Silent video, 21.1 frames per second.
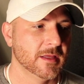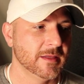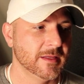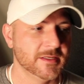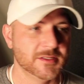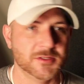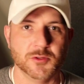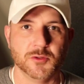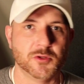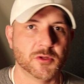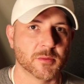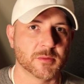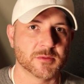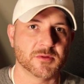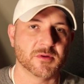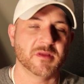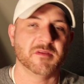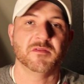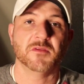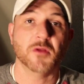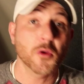these YouTubers
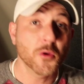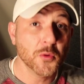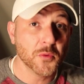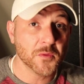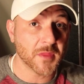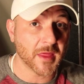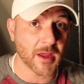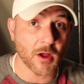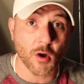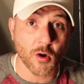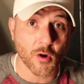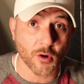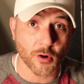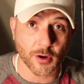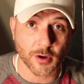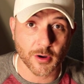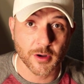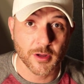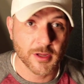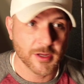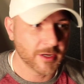don't even know who they
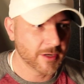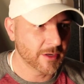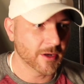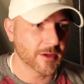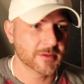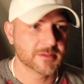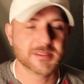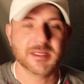are. You know,